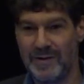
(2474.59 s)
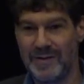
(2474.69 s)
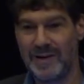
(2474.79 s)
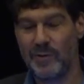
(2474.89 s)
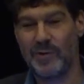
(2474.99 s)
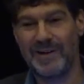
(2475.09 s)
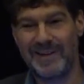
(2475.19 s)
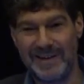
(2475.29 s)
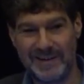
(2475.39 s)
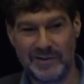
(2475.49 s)
They don't
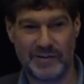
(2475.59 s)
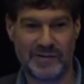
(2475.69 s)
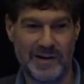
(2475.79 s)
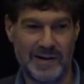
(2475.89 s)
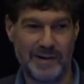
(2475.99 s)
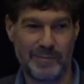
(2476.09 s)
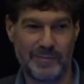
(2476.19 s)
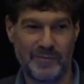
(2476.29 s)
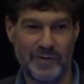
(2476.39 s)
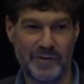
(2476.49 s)
need to sign up
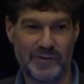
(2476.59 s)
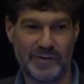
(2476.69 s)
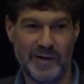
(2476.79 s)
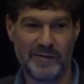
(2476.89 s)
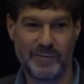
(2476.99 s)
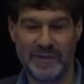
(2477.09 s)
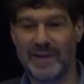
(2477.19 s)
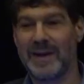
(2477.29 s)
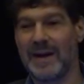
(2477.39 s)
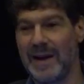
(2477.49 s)
for this stuff, but
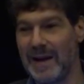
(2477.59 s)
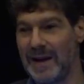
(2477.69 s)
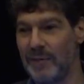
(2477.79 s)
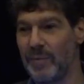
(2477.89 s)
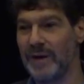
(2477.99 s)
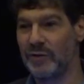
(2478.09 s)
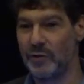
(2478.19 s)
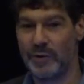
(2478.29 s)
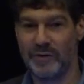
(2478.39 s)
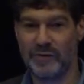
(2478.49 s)
they get ahead by
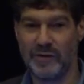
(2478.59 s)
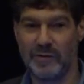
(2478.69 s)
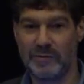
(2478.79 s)
doing so.